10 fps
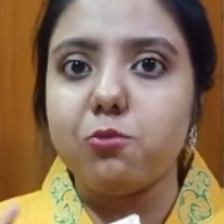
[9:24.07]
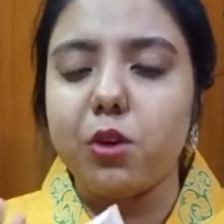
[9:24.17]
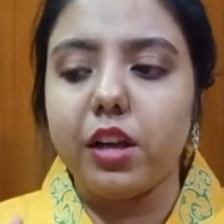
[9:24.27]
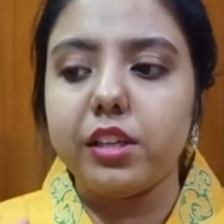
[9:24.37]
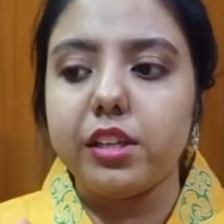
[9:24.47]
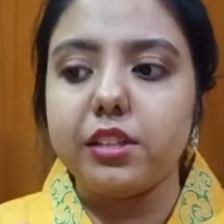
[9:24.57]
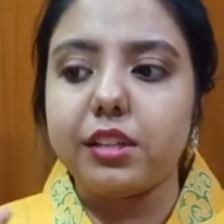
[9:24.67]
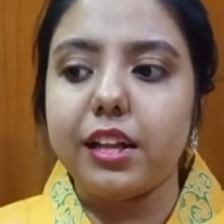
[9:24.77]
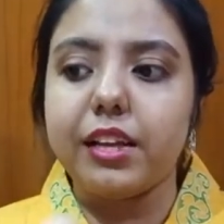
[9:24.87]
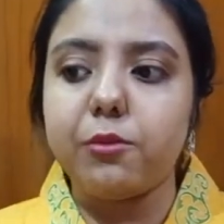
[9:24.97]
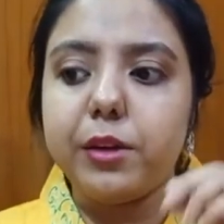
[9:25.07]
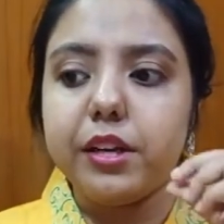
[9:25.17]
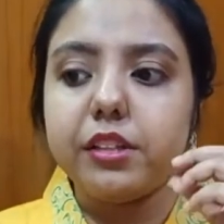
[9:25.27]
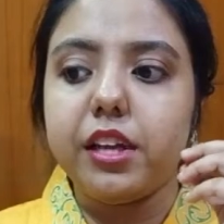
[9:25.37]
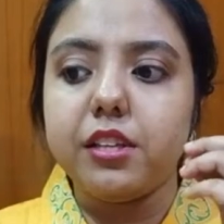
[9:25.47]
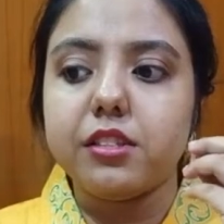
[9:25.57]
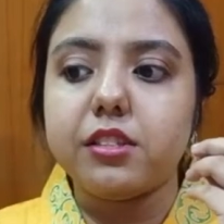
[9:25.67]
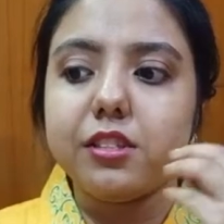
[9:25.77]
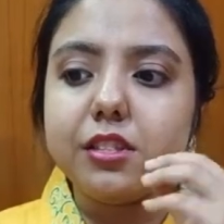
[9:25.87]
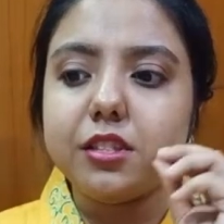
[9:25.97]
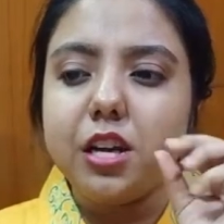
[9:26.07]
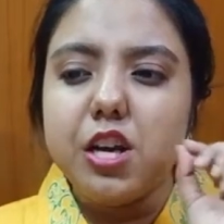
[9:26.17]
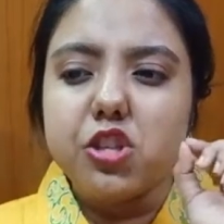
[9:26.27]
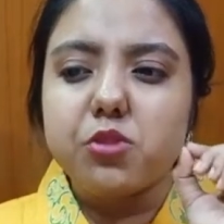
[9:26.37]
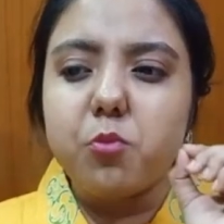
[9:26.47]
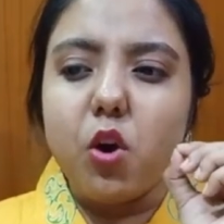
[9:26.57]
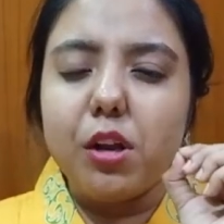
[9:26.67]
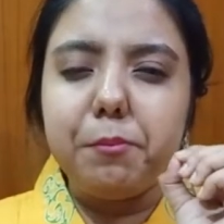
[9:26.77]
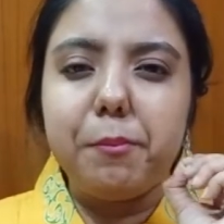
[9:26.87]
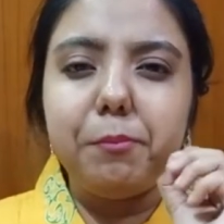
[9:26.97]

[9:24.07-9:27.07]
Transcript: One is like where there's this small